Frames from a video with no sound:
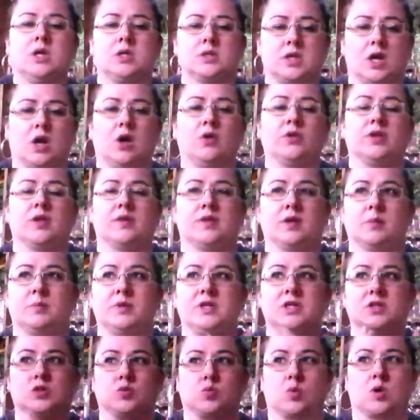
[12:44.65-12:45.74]
So the
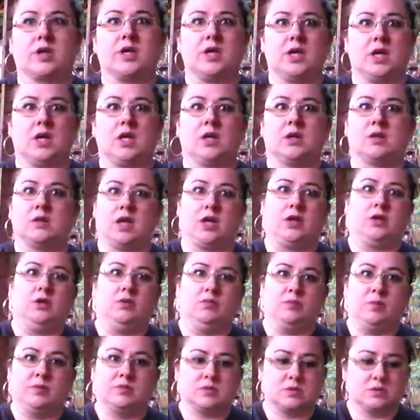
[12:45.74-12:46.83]
therapy is working. Thank you,
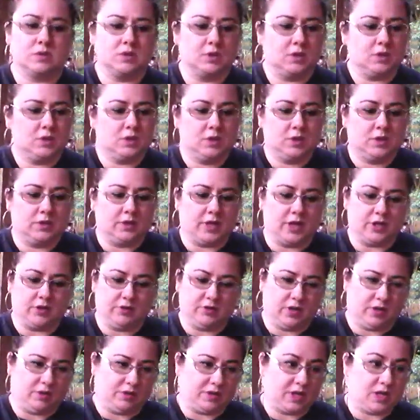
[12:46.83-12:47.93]
thank you,
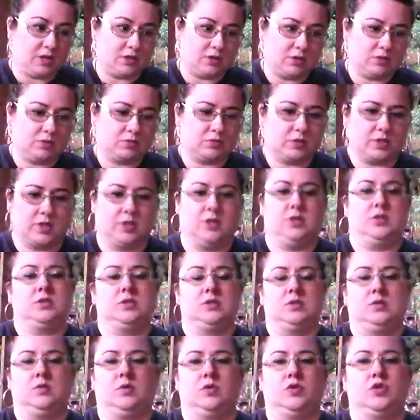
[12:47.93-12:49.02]
thank you, thank you,
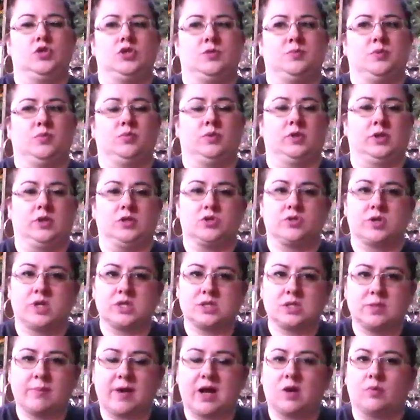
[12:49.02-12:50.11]
because you know, she's been really
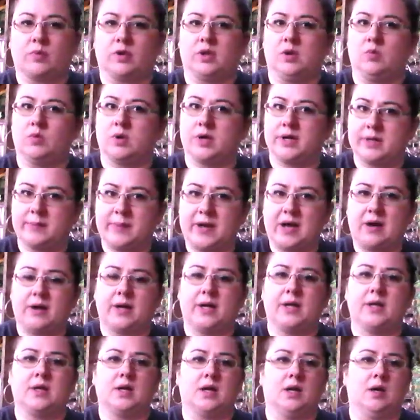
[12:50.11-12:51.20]
stressed about it, really worried about
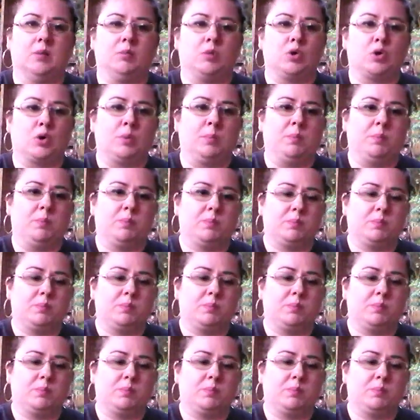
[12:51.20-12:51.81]
it. Um, her